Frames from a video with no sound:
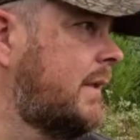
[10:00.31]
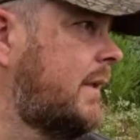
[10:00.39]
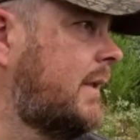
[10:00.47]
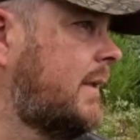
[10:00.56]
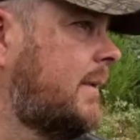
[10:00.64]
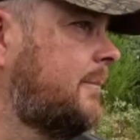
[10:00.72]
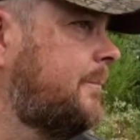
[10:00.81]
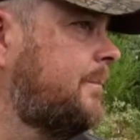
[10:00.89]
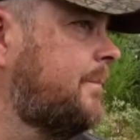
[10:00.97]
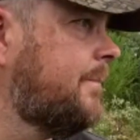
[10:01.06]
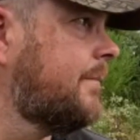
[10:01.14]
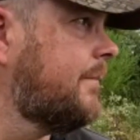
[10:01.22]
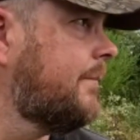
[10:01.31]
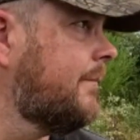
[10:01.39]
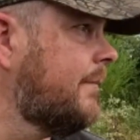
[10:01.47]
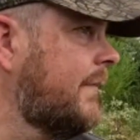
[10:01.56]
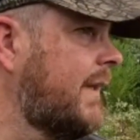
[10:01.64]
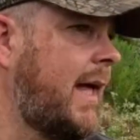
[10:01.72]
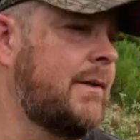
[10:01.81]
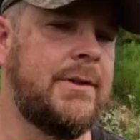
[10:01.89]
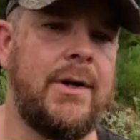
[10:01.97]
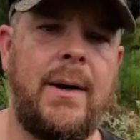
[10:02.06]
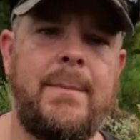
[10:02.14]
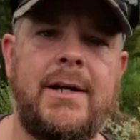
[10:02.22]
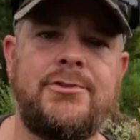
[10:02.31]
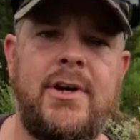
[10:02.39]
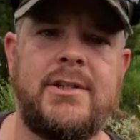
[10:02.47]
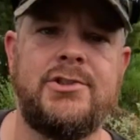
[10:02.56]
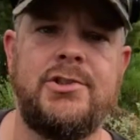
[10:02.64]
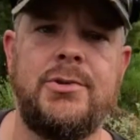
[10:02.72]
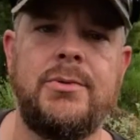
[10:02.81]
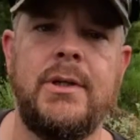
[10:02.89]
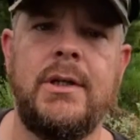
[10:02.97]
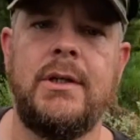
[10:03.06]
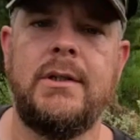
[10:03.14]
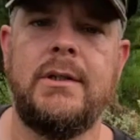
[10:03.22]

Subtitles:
I don't know, I might try to shoot